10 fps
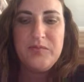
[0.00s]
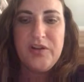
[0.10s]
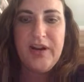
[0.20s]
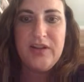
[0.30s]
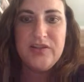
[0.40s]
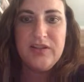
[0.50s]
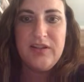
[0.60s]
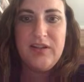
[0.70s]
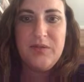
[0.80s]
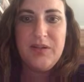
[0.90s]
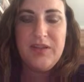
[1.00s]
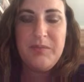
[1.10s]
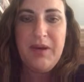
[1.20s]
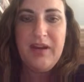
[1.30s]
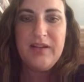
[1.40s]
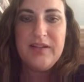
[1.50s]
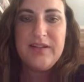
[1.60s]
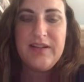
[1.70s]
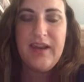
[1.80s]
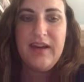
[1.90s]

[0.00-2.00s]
gradually with the pedals,